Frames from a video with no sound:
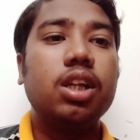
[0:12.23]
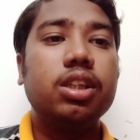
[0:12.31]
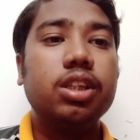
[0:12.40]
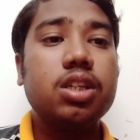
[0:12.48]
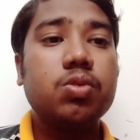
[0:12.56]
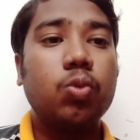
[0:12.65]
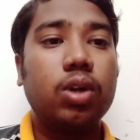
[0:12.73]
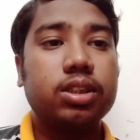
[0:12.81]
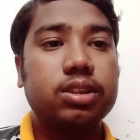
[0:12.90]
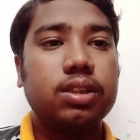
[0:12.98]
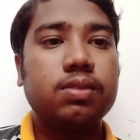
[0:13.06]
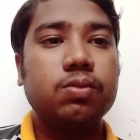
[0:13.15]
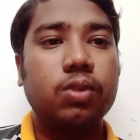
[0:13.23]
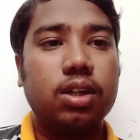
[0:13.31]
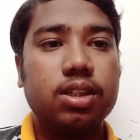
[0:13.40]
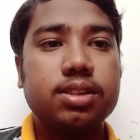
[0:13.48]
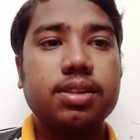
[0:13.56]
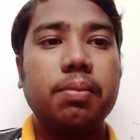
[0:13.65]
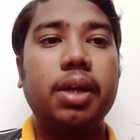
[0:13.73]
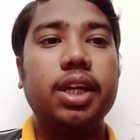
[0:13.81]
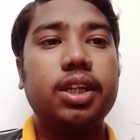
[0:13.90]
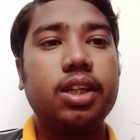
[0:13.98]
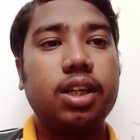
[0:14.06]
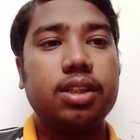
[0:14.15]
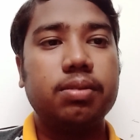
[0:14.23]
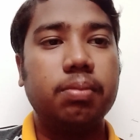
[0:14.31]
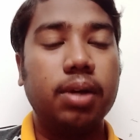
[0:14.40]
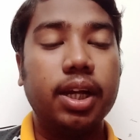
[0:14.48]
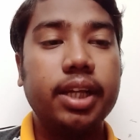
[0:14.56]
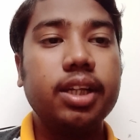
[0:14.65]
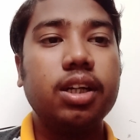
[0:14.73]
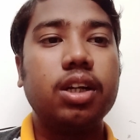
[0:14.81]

This workshop was mentored by